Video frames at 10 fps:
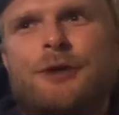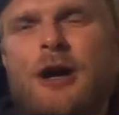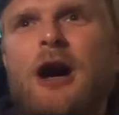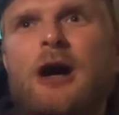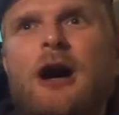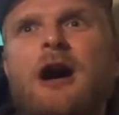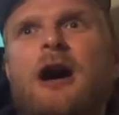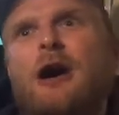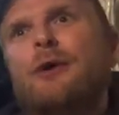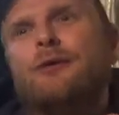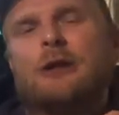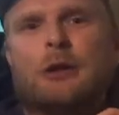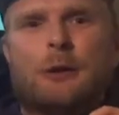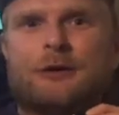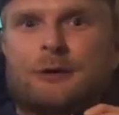how, how to
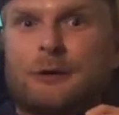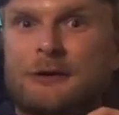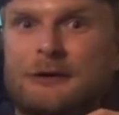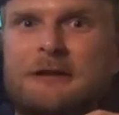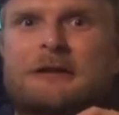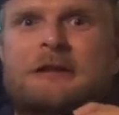lower your